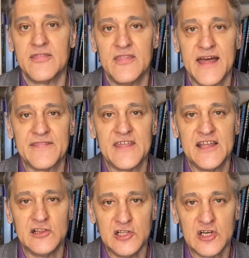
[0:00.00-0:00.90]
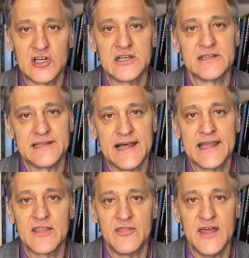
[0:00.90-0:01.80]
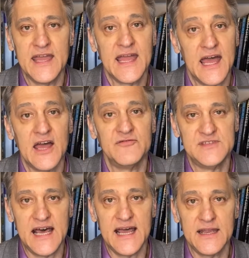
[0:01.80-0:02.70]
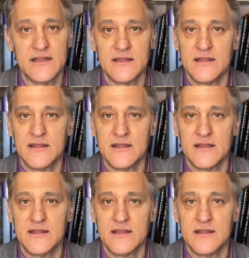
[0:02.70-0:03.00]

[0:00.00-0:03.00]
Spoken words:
that they look like they have died.